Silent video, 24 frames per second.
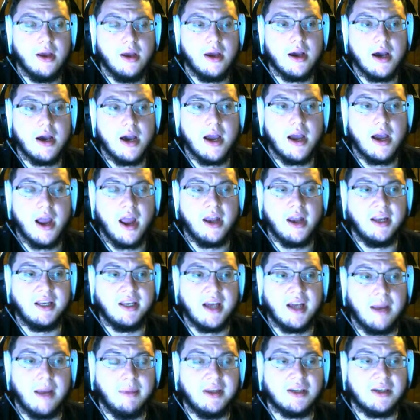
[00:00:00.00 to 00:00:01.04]

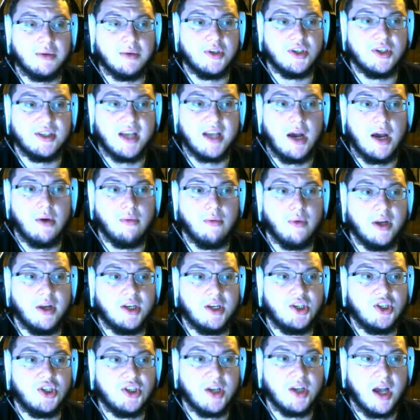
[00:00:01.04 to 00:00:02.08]
anytime he switches out,
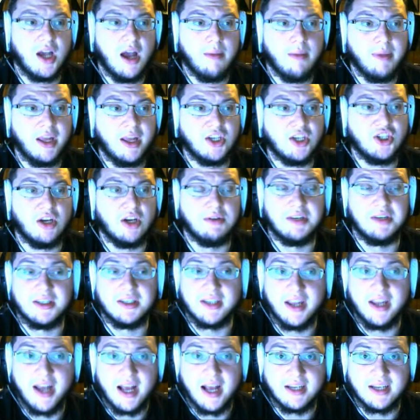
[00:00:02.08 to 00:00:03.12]
which Mienshao
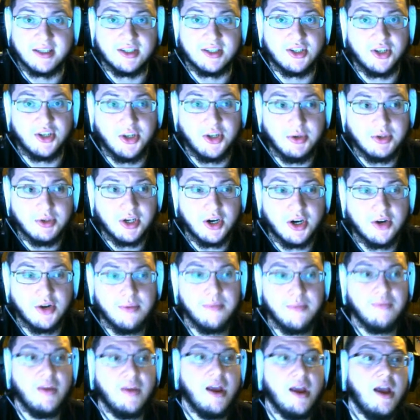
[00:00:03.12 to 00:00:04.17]
does get access to U-Turn,